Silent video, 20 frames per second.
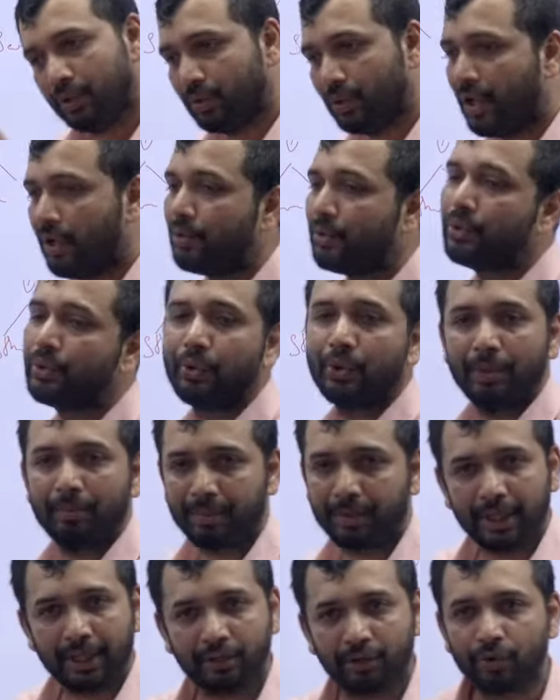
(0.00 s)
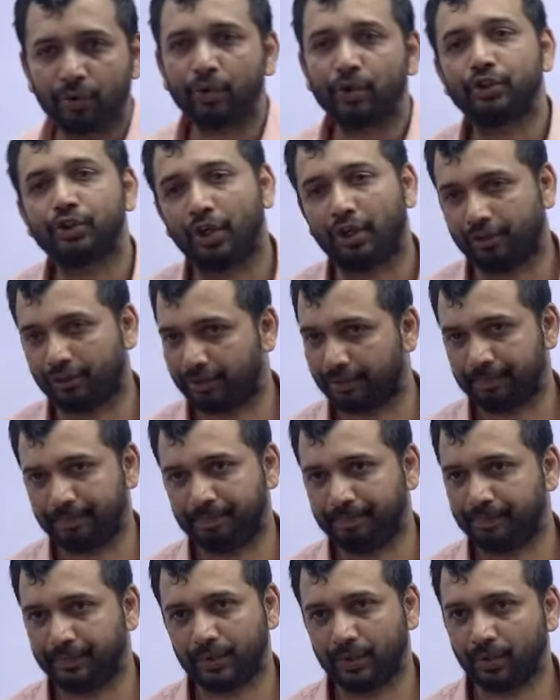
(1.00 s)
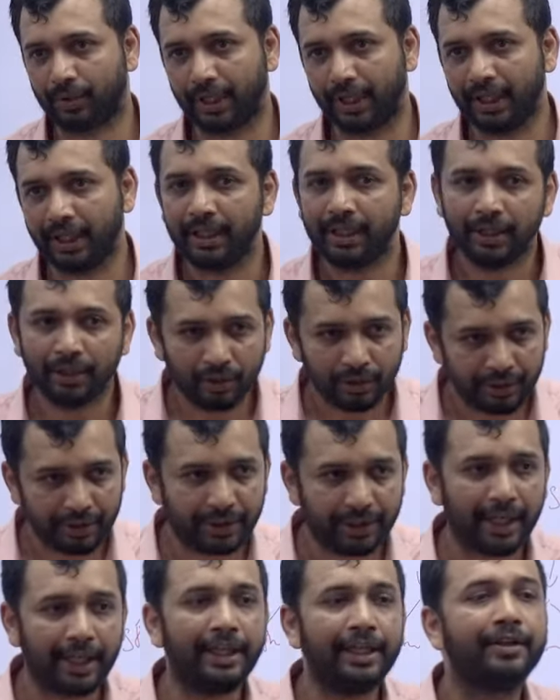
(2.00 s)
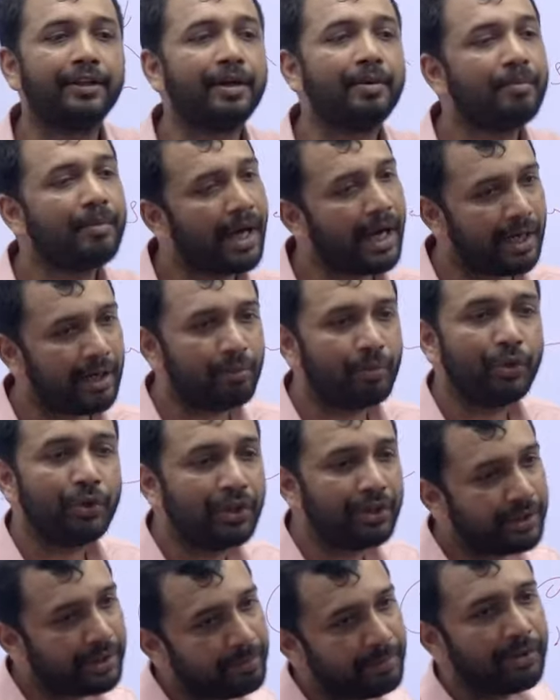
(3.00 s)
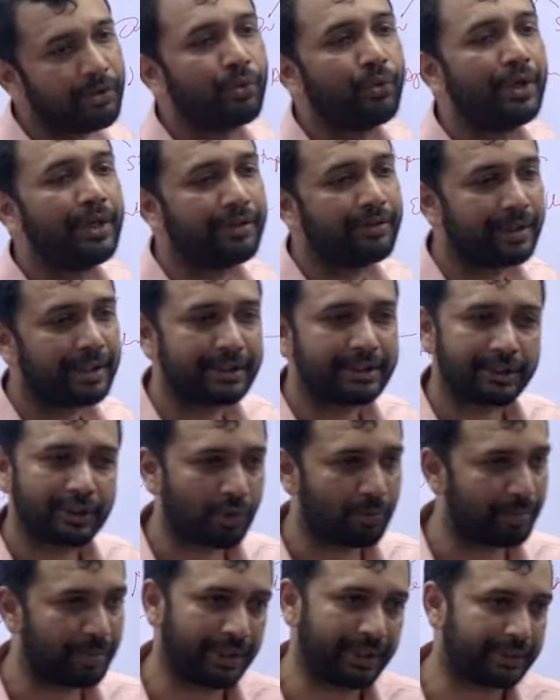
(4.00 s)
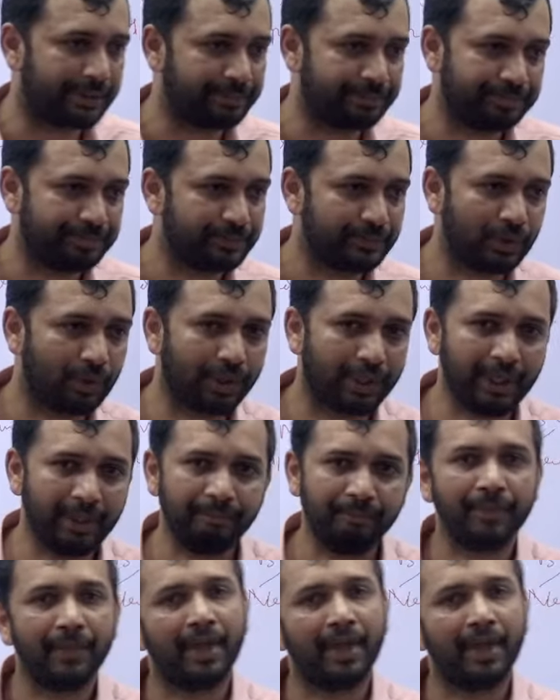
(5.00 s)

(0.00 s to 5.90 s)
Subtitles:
you have to go depth. There is no choice. Okay? Jainism and Buddhism is one such topic. Okay?